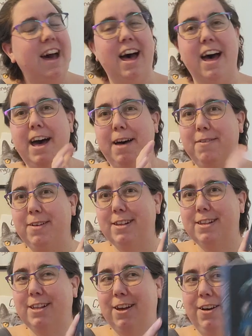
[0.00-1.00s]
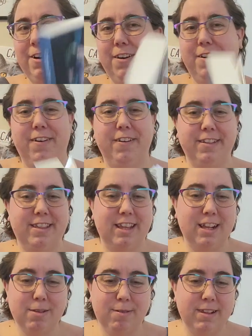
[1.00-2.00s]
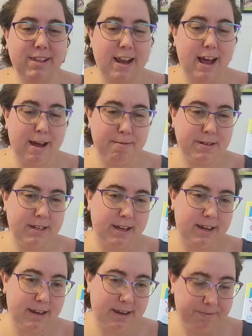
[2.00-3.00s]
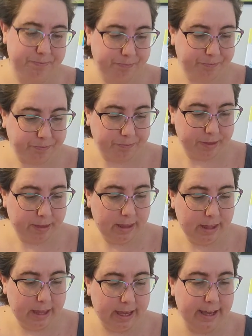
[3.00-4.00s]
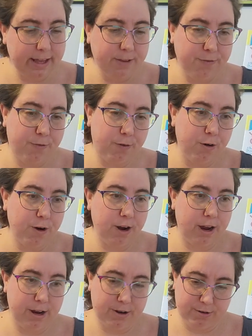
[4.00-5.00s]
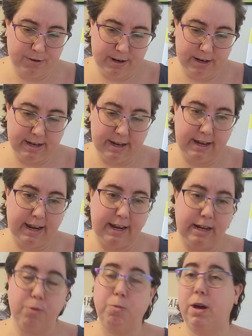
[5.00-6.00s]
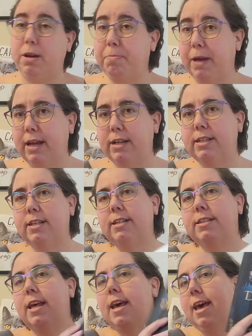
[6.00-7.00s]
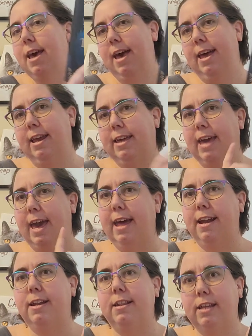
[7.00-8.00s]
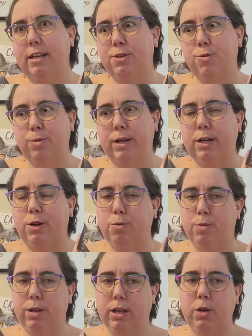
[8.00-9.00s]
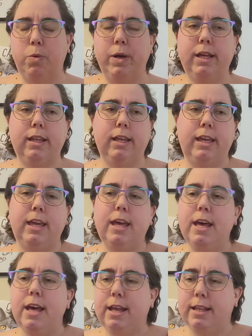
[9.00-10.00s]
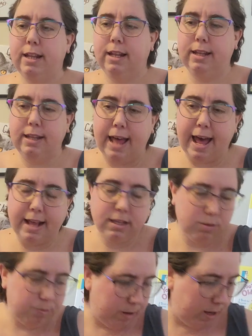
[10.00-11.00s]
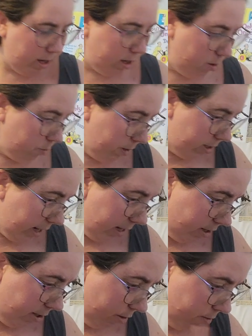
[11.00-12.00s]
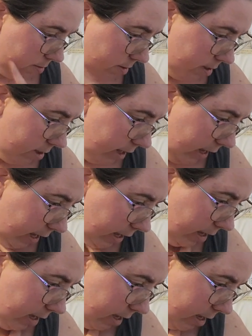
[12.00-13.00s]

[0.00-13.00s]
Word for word: Um, so this one's an option. It is 481 pages. And again, these read really quickly. The last one, which I don't think